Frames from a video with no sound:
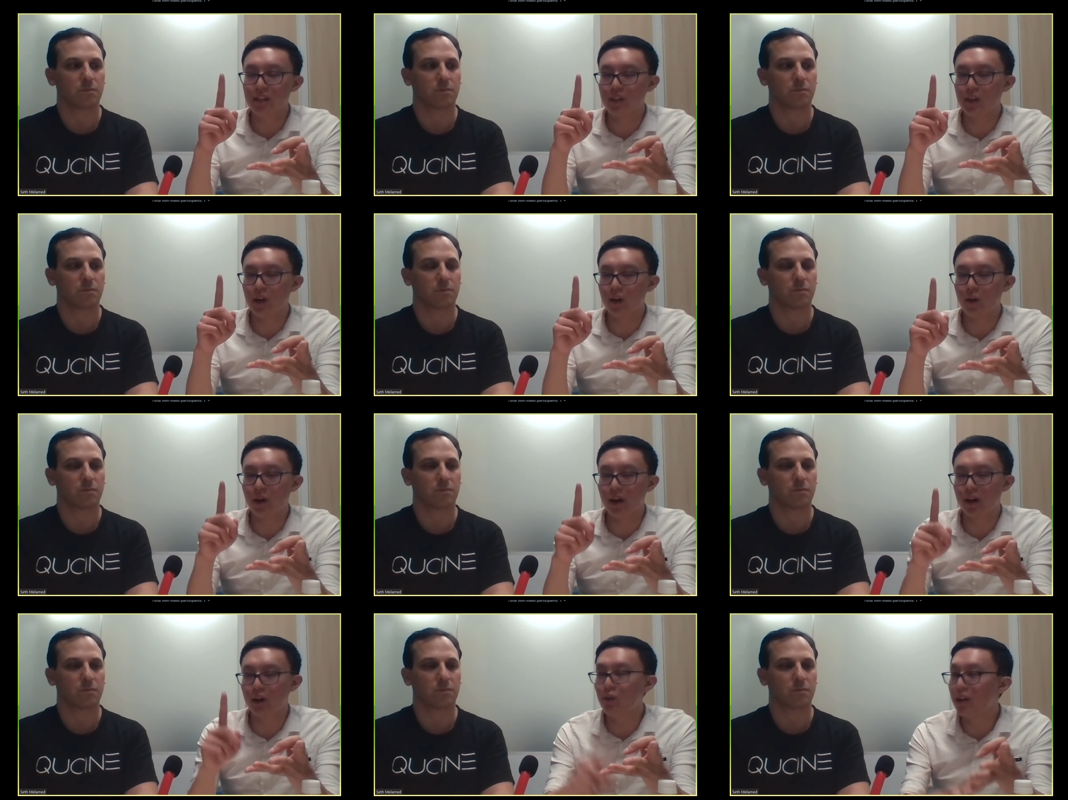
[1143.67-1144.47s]
Speaker 1: you know
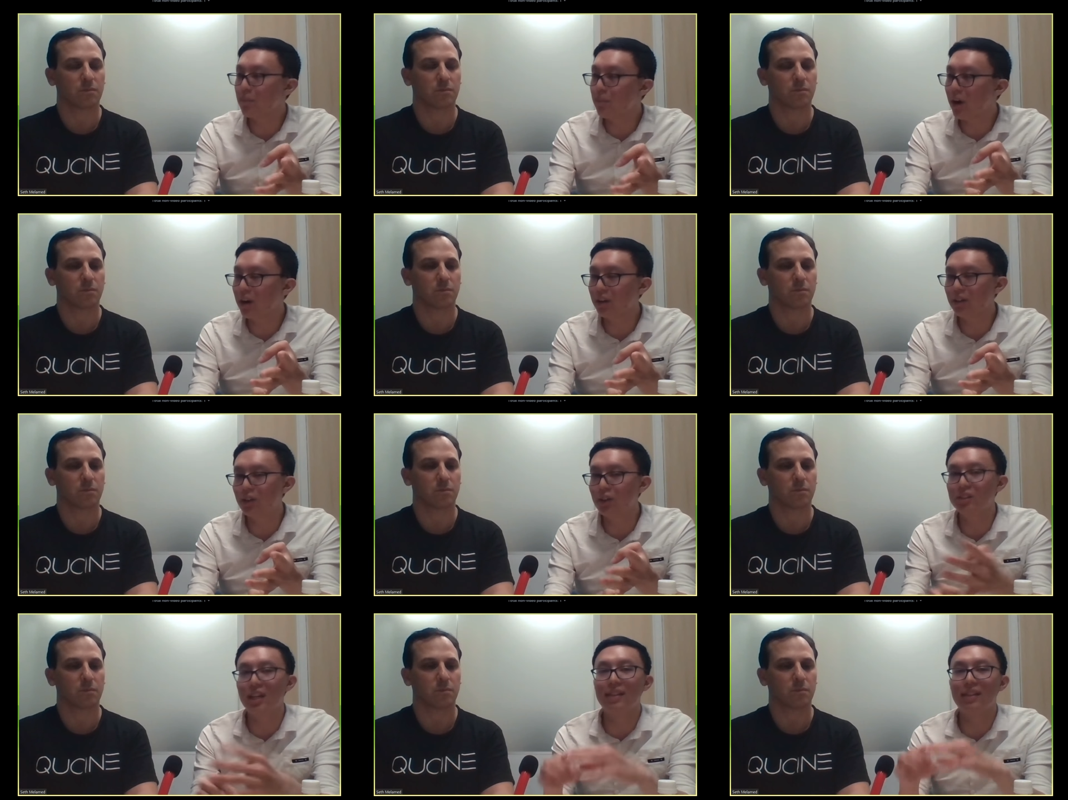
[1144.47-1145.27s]
uh, credit
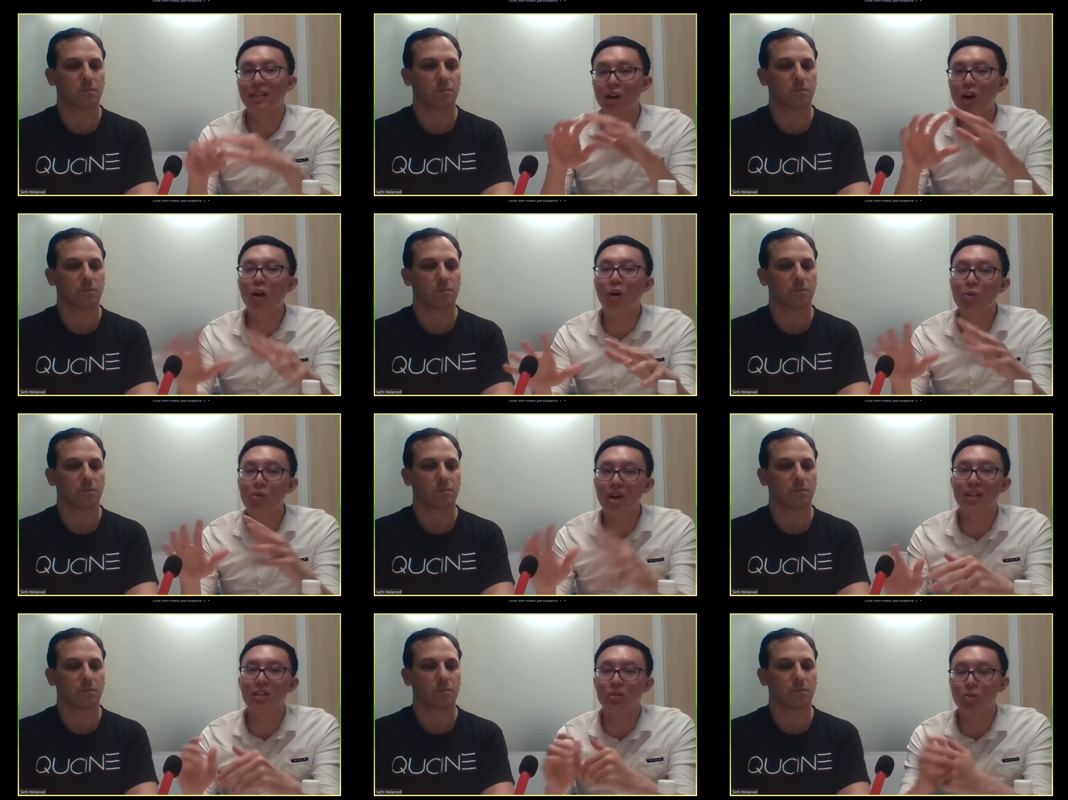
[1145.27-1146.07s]
modelers, and they're all
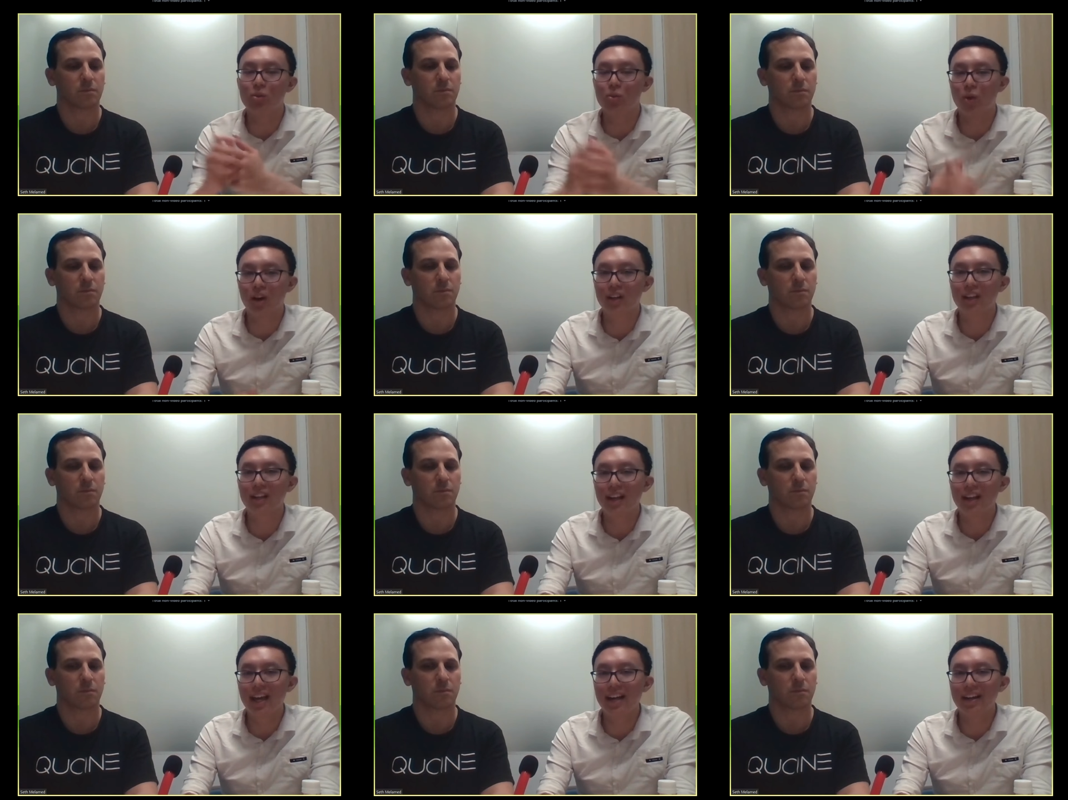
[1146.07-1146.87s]
ready to work
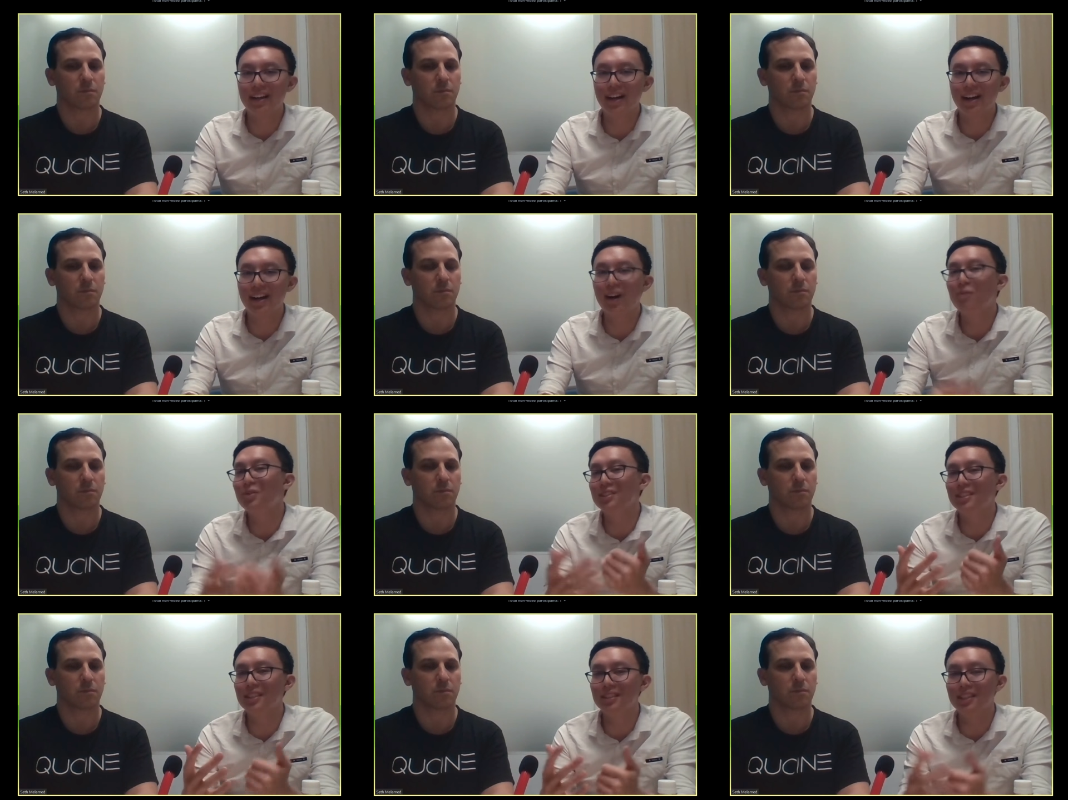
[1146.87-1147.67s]
and uh, help
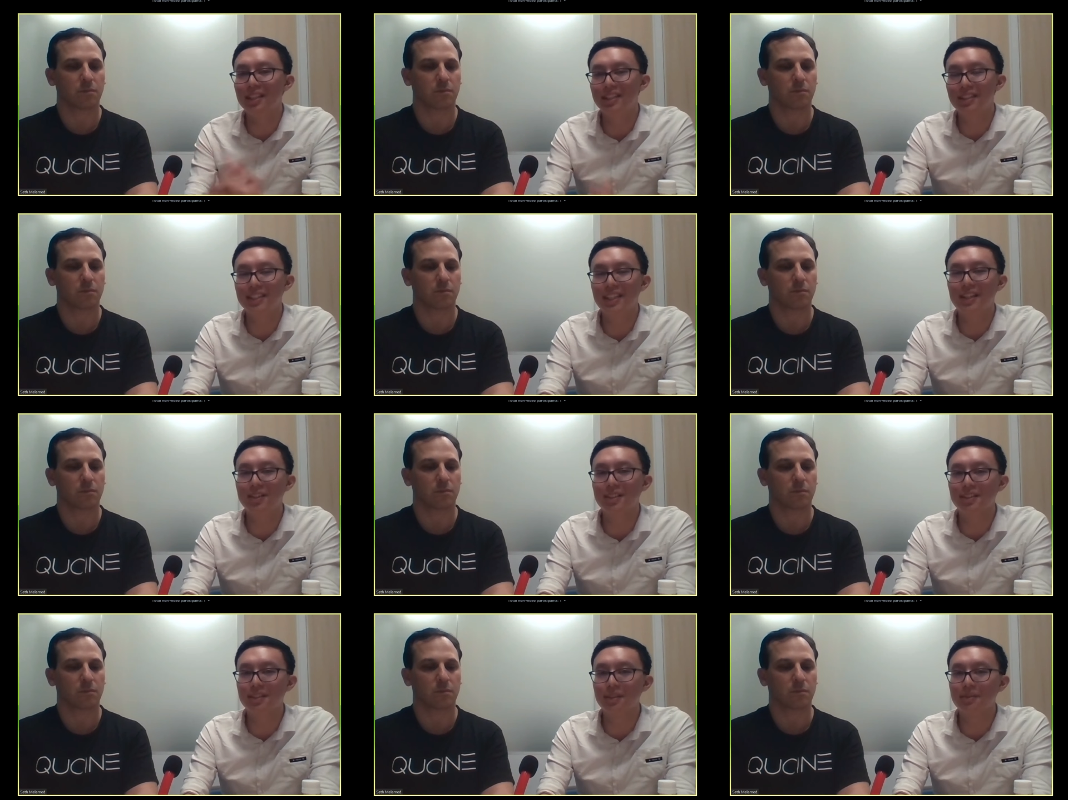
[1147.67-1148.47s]
facilitate this
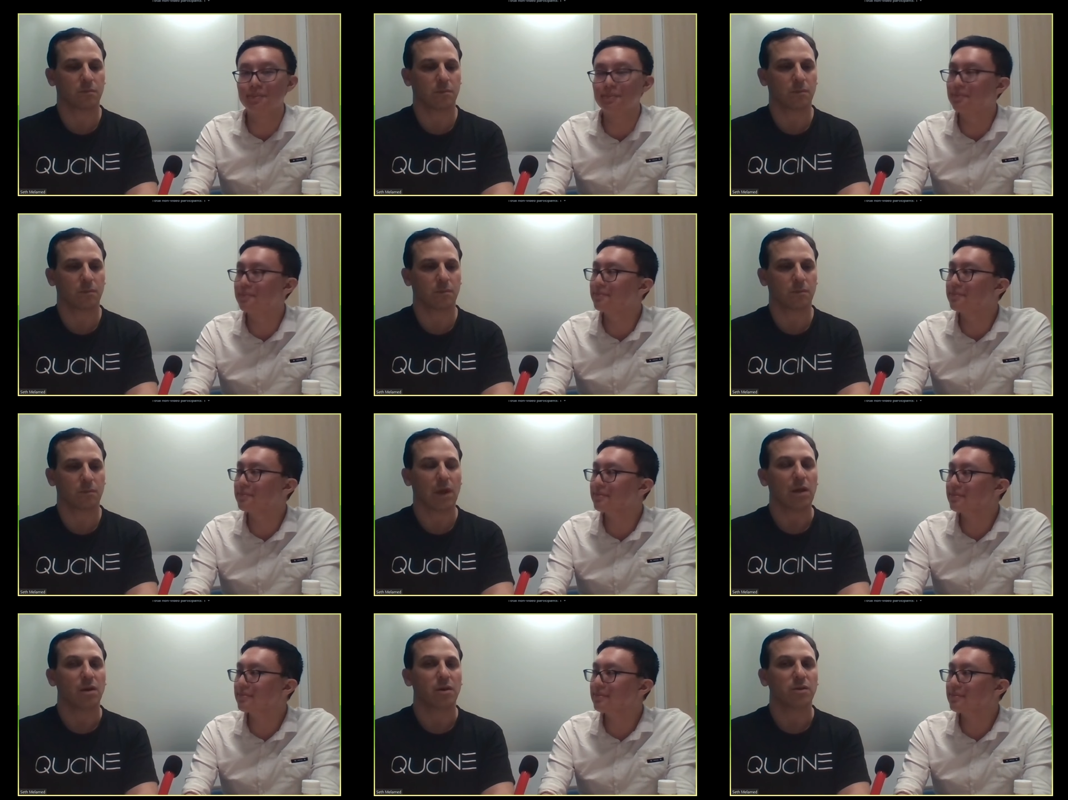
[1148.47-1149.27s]
ecosystem.
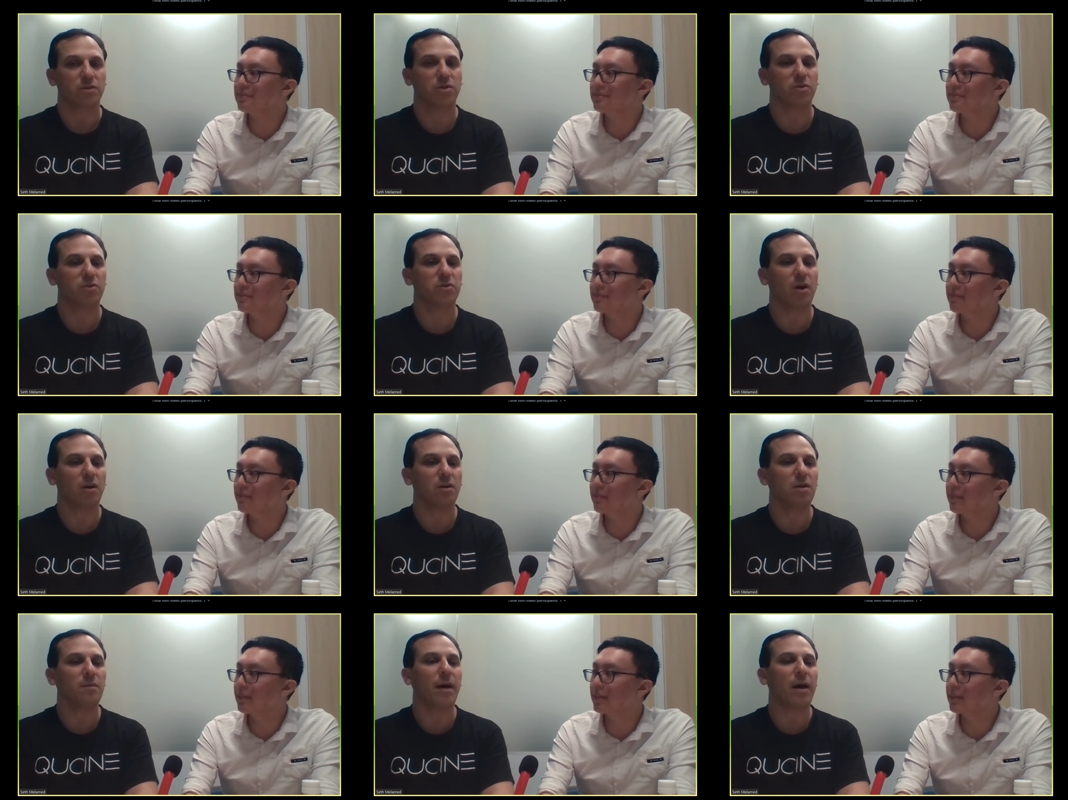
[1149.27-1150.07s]
Speaker 2: So you
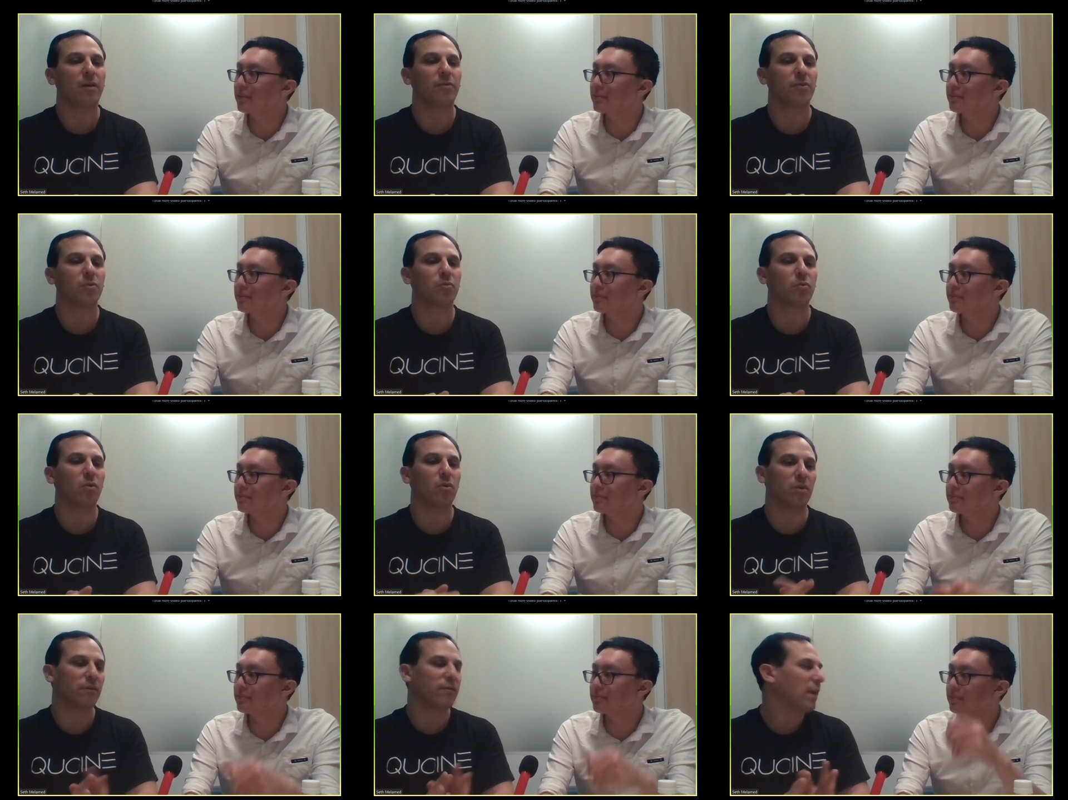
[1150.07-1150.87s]
talked about the
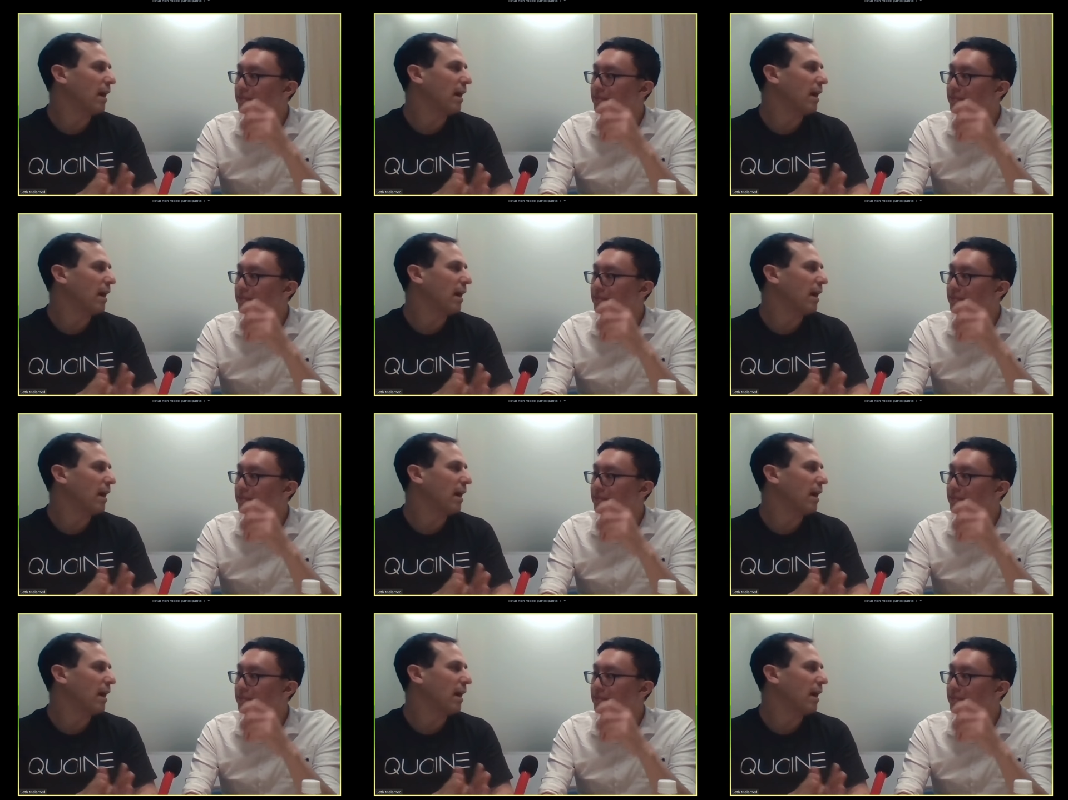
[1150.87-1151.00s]
role of the